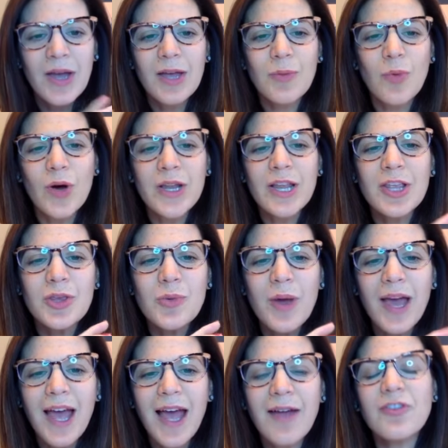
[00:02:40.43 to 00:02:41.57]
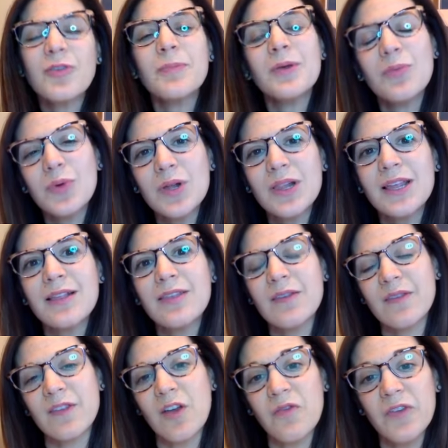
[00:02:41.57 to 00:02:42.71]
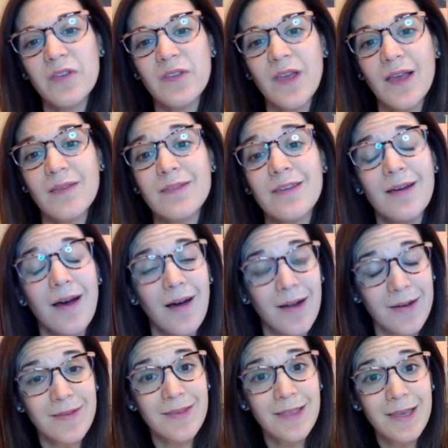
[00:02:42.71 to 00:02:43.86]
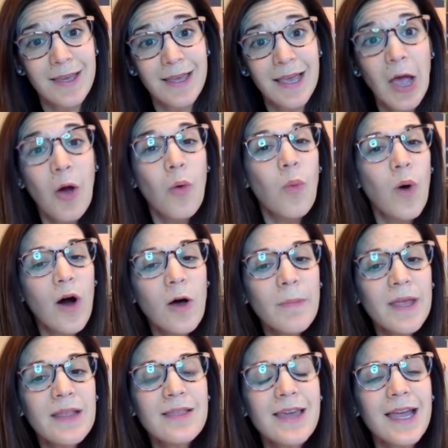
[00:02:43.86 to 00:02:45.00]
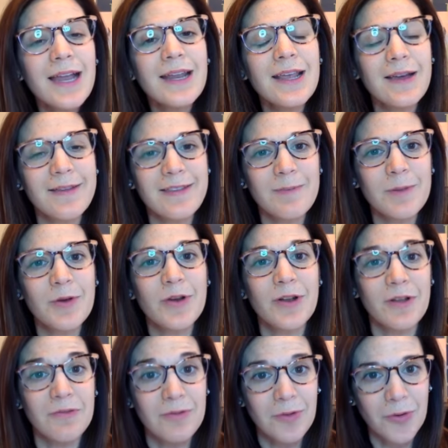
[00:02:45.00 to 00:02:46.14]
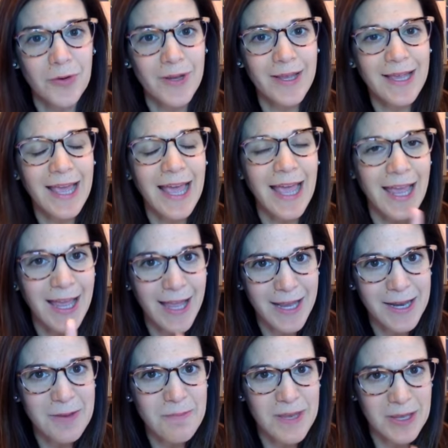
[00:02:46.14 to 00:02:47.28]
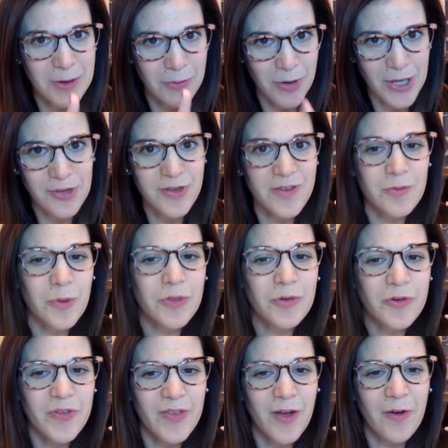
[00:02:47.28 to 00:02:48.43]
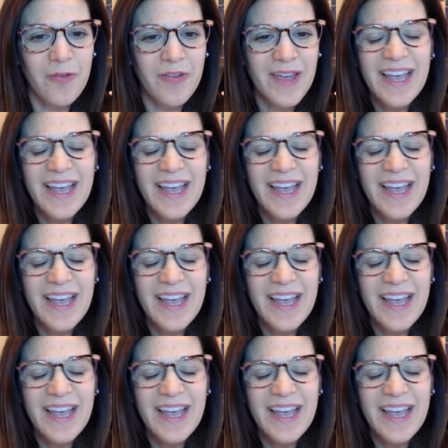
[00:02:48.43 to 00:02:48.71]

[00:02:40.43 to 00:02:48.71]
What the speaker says: One, you have to be willing to self-assess honestly while maintaining a spirit of learning and being gracious with yourself.